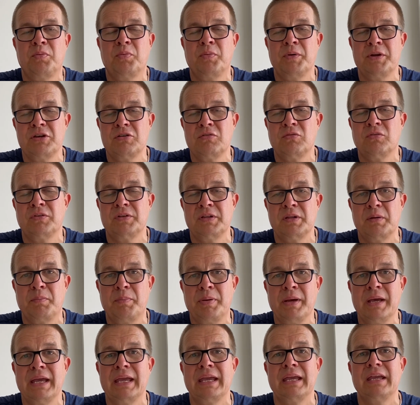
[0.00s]
when you're on the
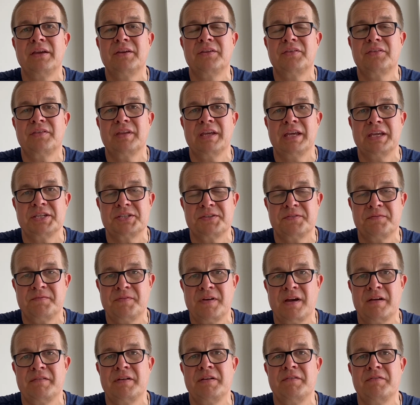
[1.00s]
peaks, it's
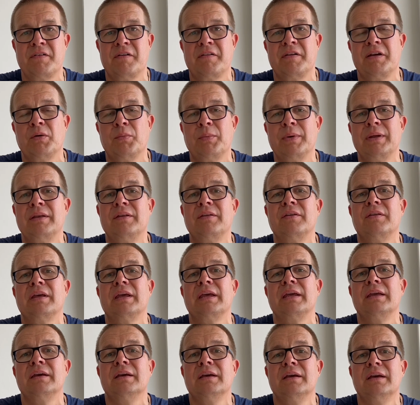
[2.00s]
very, very
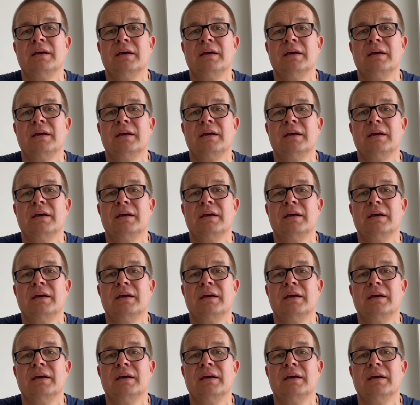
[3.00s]
windy,